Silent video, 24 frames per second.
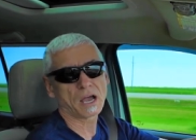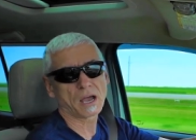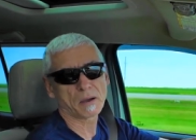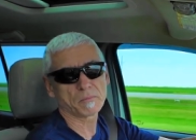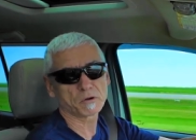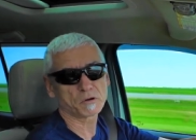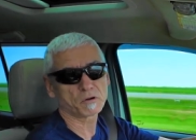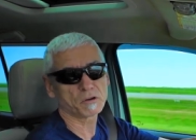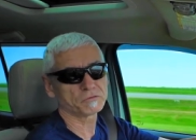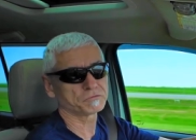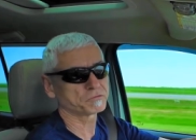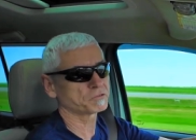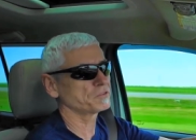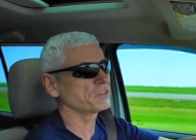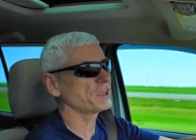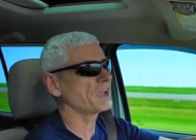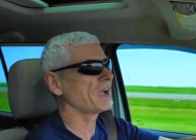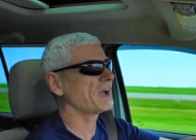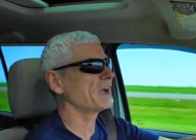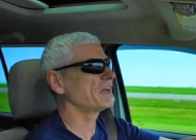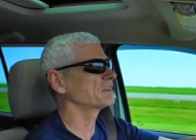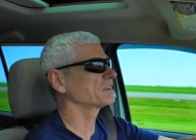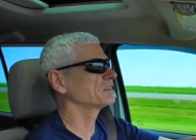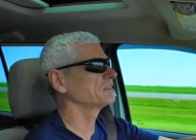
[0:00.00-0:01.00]
I'm all for
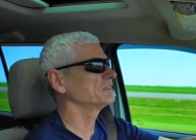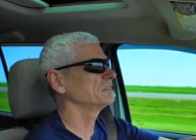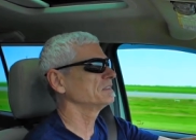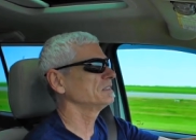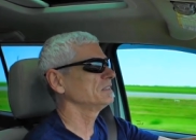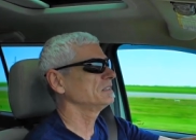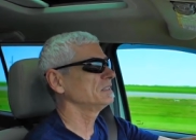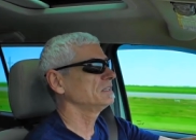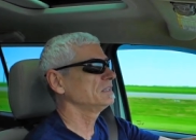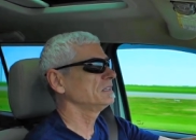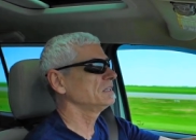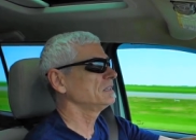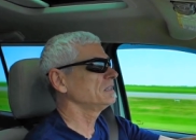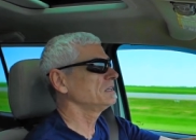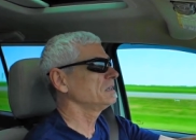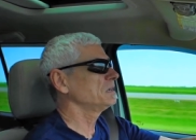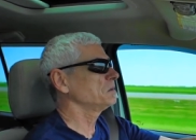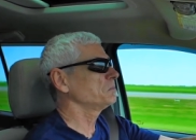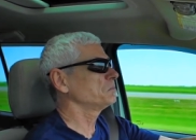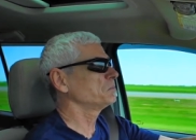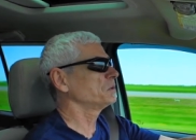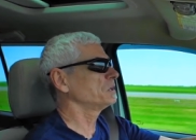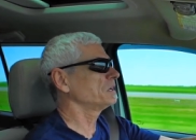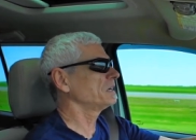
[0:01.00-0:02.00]
that.
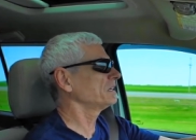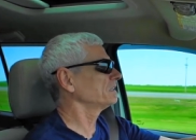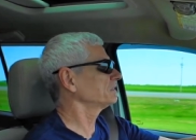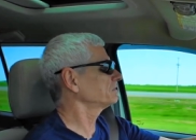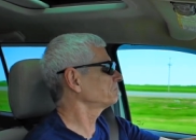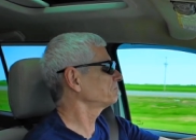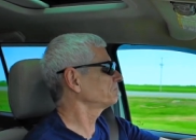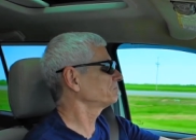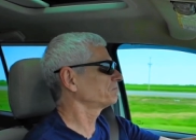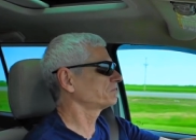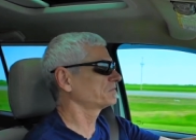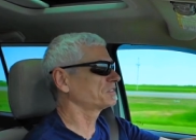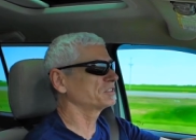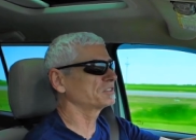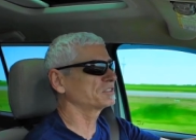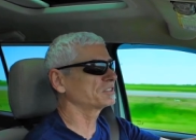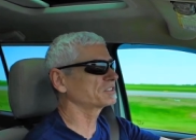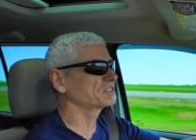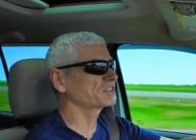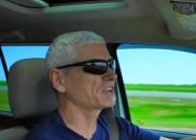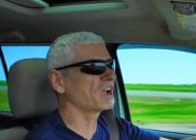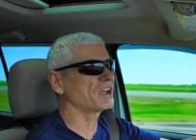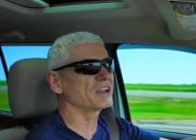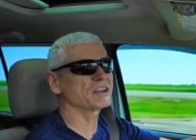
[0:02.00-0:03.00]
But this
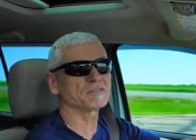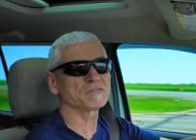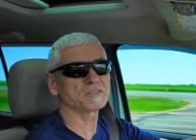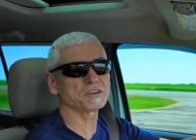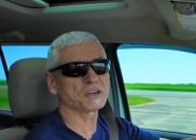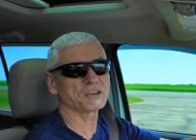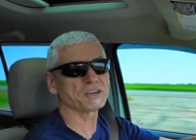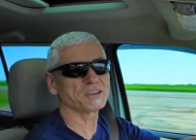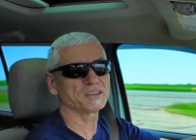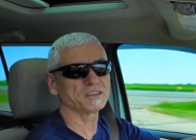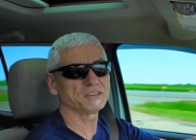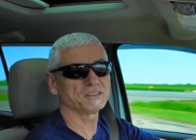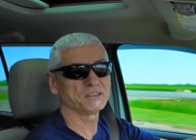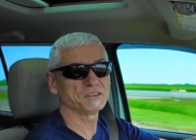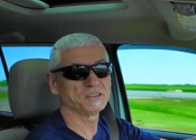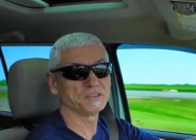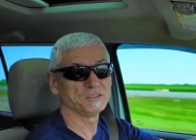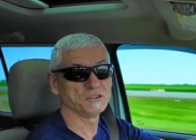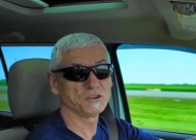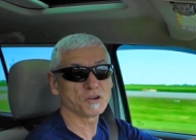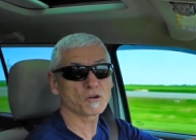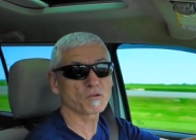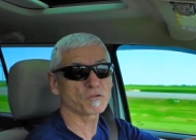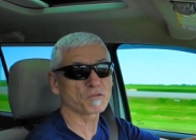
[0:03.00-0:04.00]
is kind of a
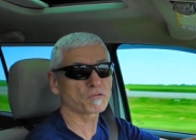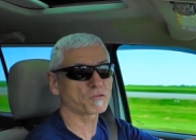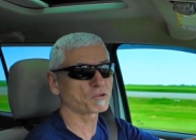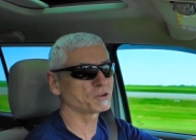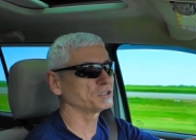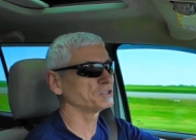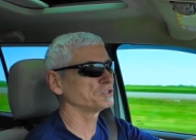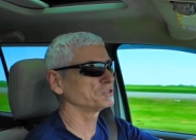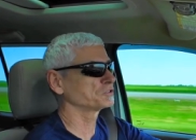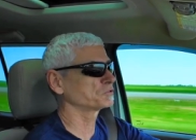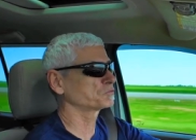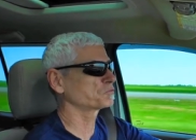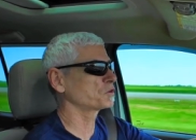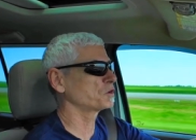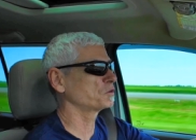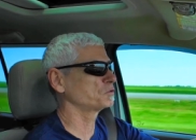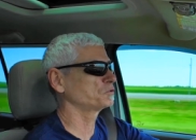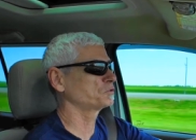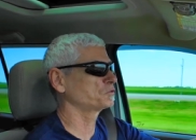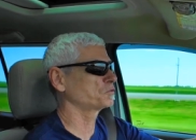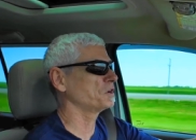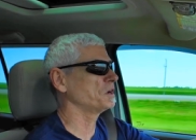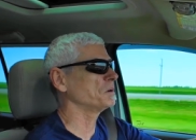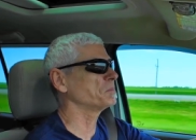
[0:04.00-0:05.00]
no frills
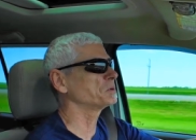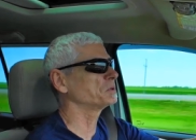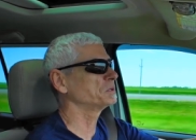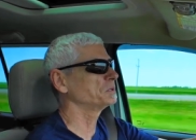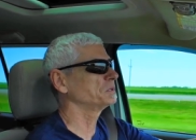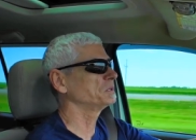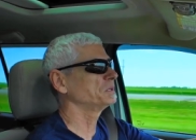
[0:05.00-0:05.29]
road trip.